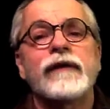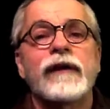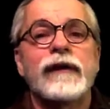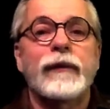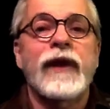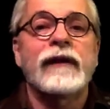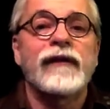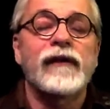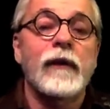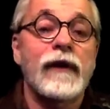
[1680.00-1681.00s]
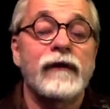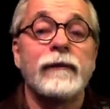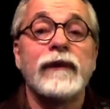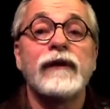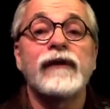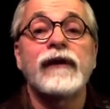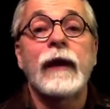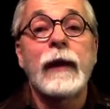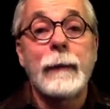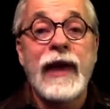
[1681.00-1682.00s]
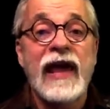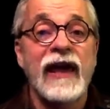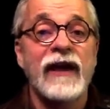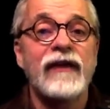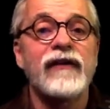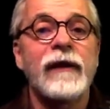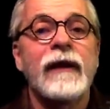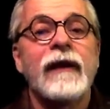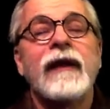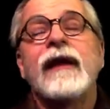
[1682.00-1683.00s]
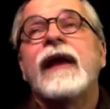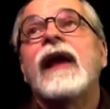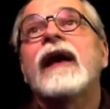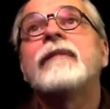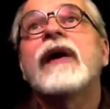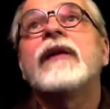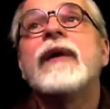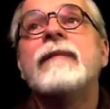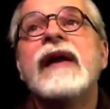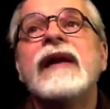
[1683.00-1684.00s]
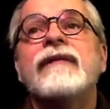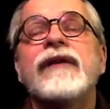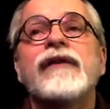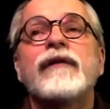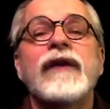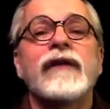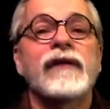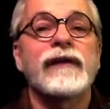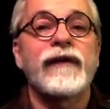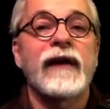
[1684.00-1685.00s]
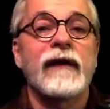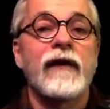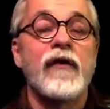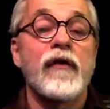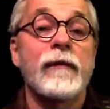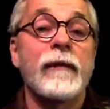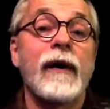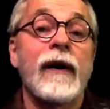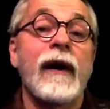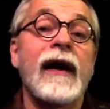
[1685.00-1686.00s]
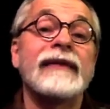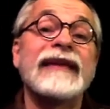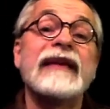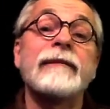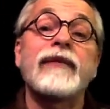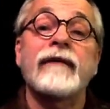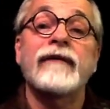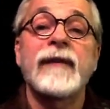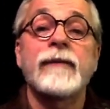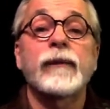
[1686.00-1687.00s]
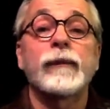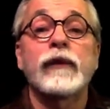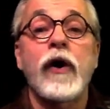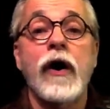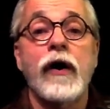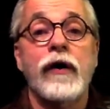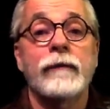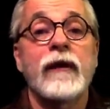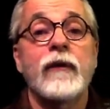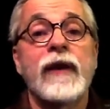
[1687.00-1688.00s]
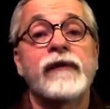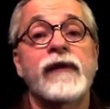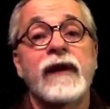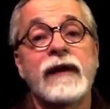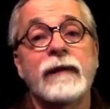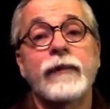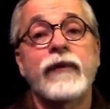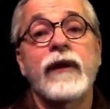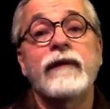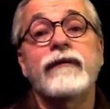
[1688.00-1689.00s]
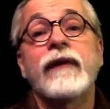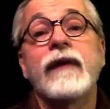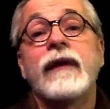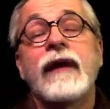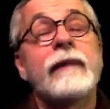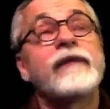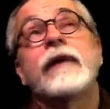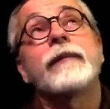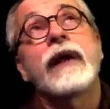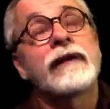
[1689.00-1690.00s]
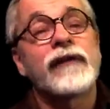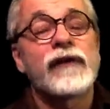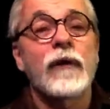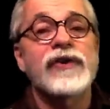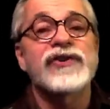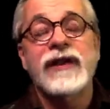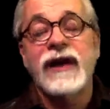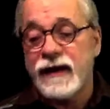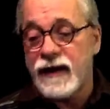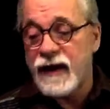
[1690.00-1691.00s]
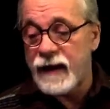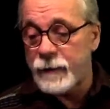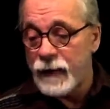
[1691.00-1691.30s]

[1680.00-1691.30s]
on the Bradley Sowash music page. And by the way, many of these eventually find a home at the Improv Tips blog on my website, bradleysowash.com.